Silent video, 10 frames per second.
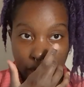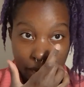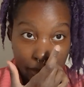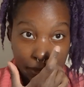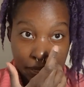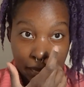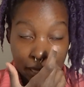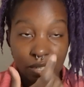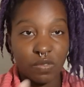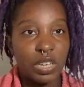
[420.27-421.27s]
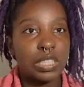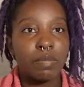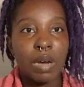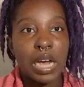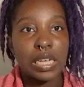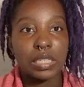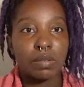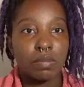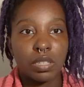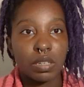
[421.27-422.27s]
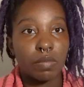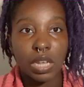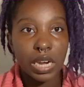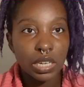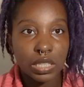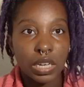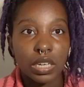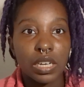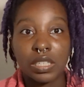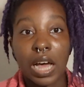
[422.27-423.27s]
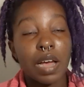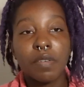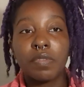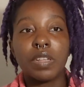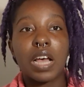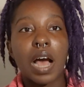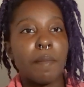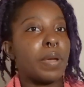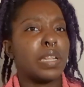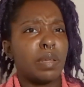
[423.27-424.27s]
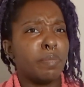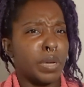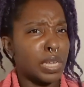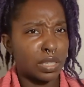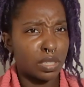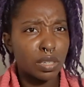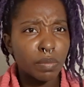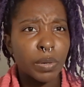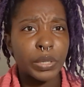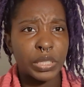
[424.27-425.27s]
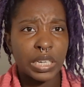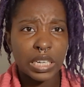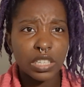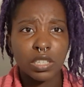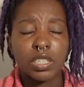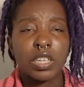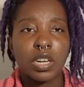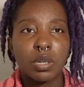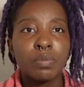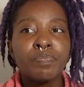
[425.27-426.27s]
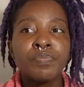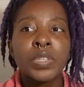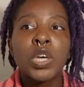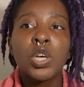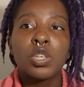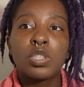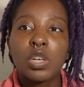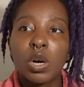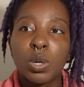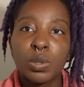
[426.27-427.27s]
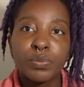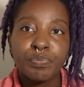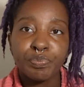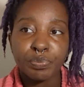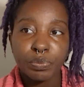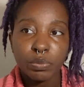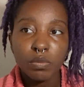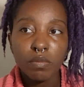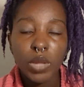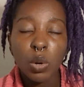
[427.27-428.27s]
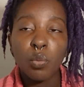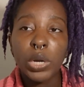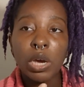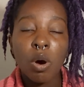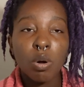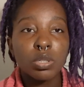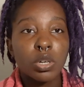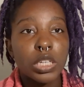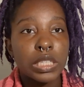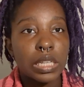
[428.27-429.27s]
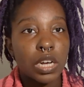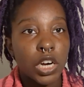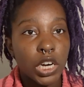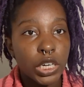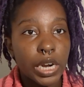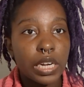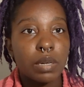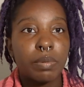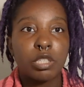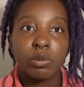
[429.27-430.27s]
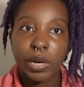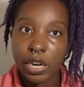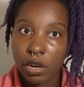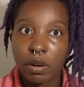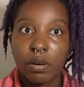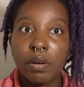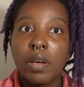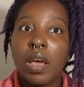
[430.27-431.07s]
And this is not to victimize anything, because I've not been the best person either, you know? So we hold on to the hurt and the betrayal